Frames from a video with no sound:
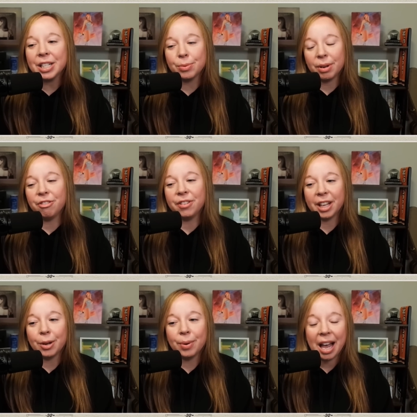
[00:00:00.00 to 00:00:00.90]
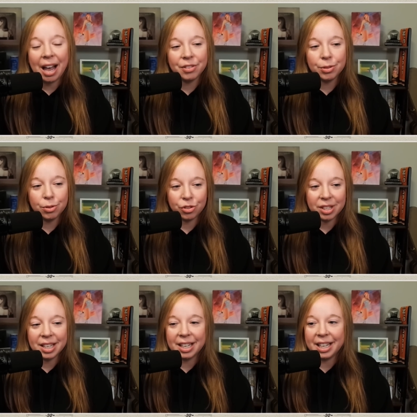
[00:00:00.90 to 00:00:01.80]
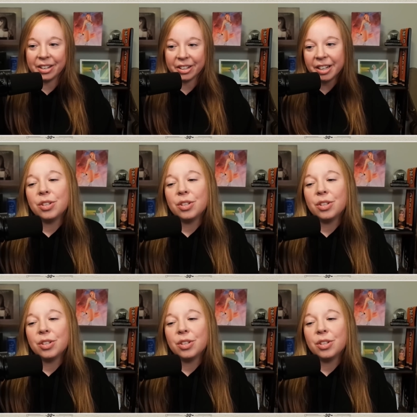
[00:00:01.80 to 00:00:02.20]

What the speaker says: So I feel like we have to address it here.